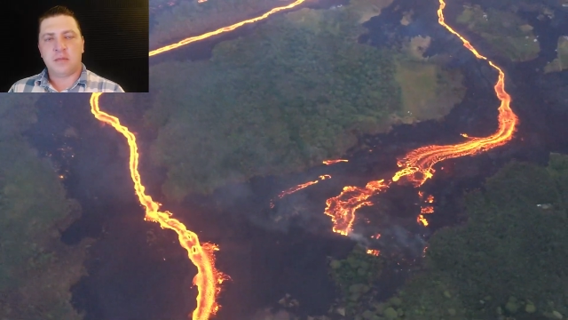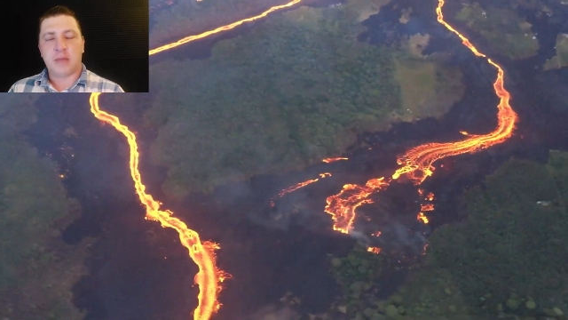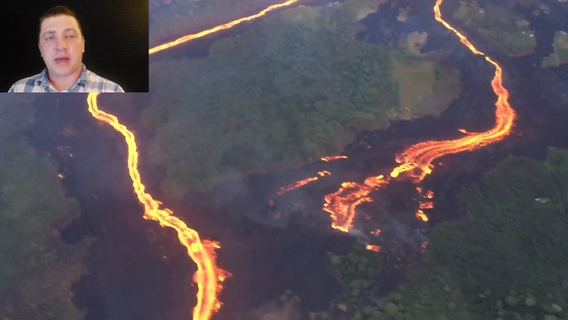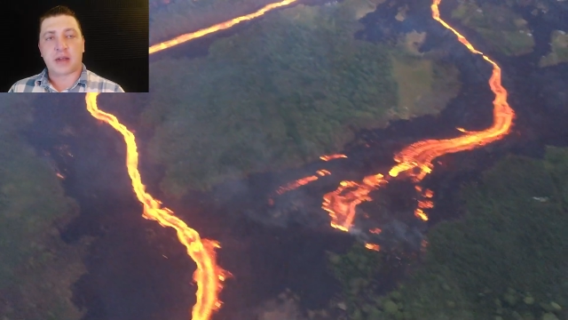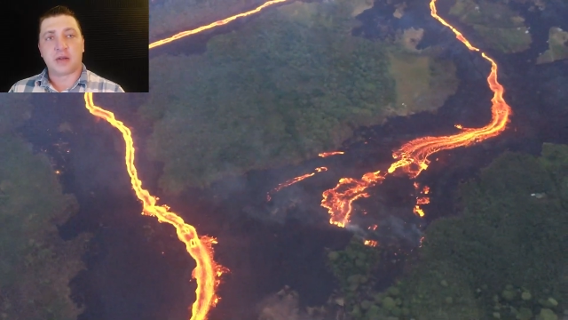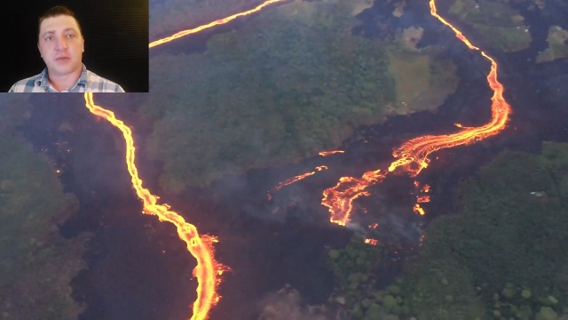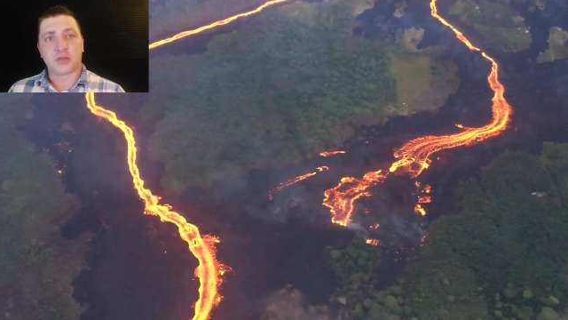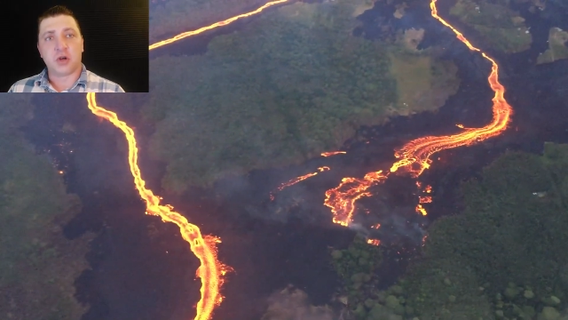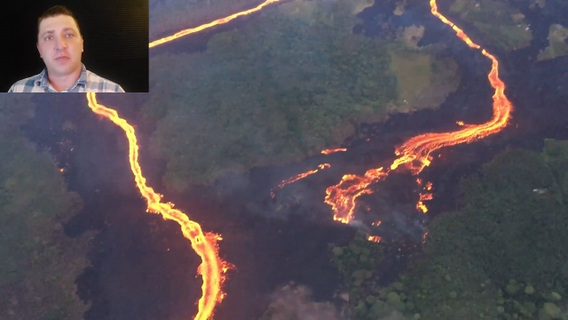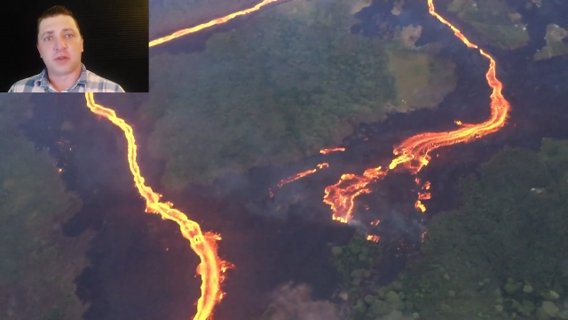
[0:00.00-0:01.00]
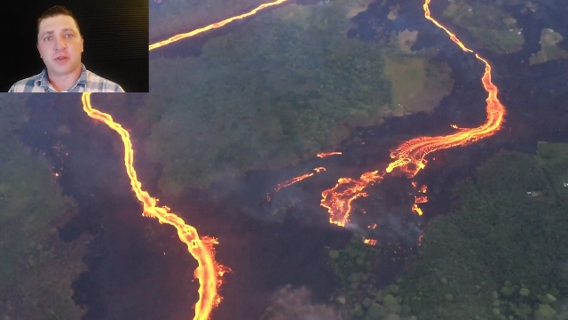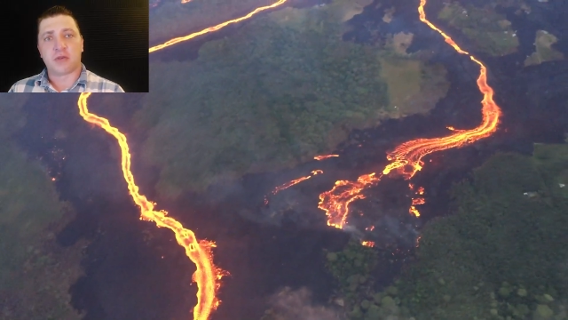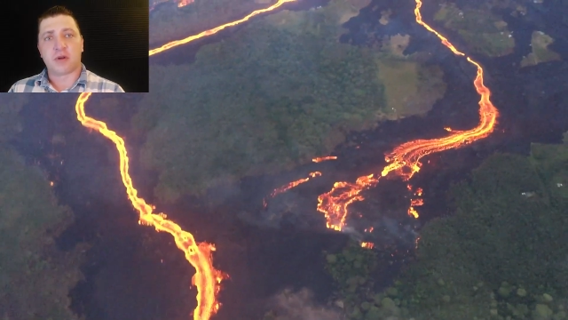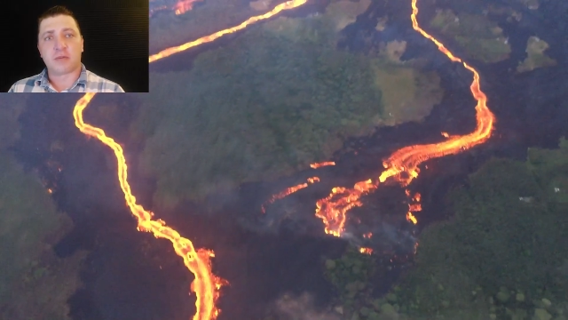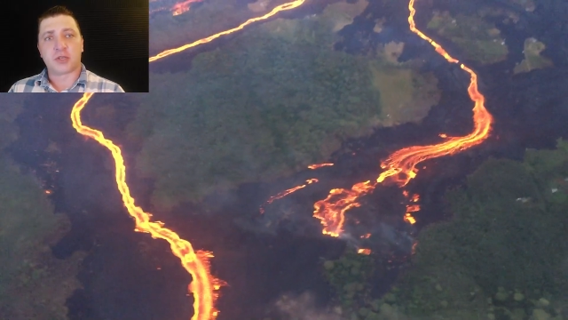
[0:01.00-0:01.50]
Back upslope at the
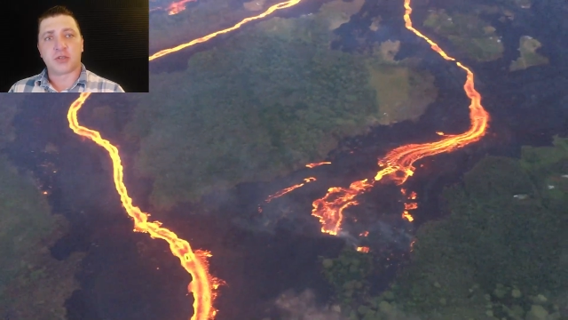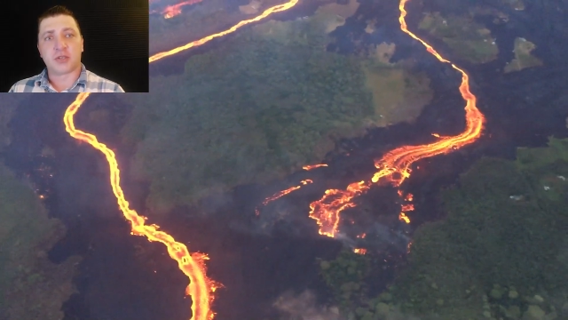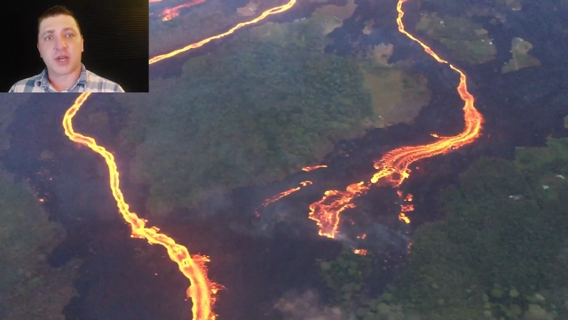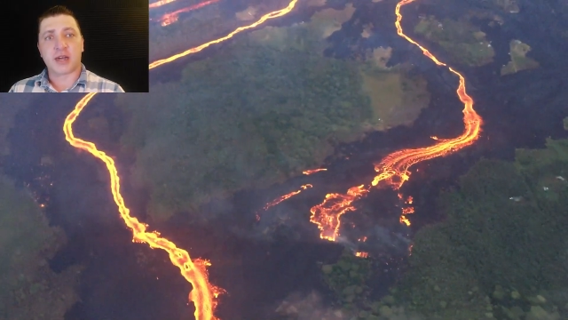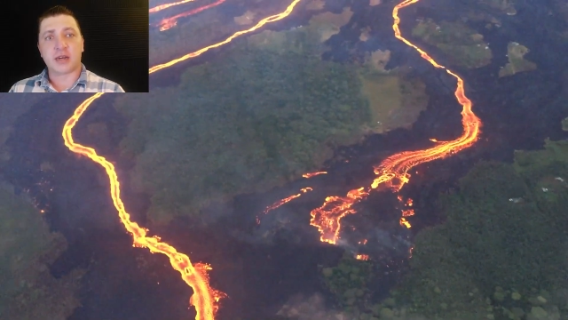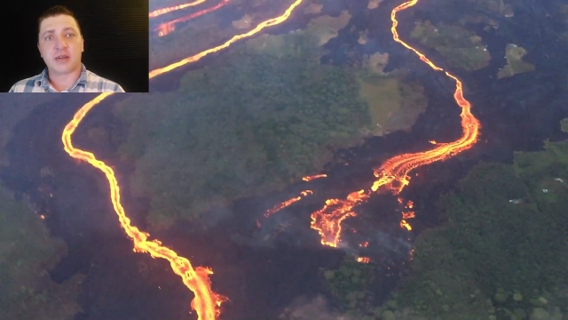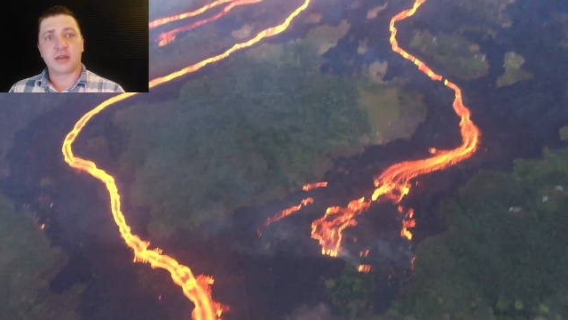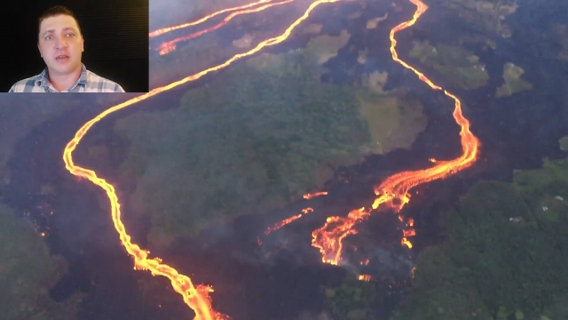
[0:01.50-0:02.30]
eruption site,